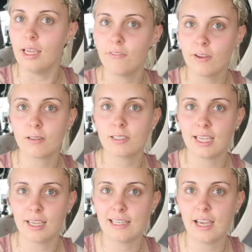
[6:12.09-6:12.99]
If I could
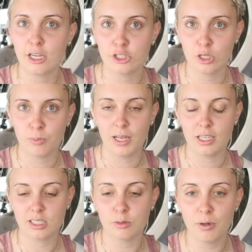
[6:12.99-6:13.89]
take any eyeshadow
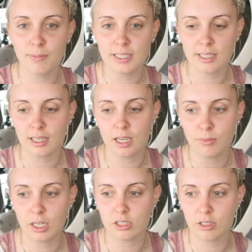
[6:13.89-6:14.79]
palette, I would probably take like
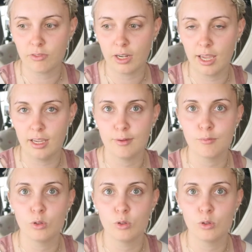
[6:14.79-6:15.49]
my Soft Glam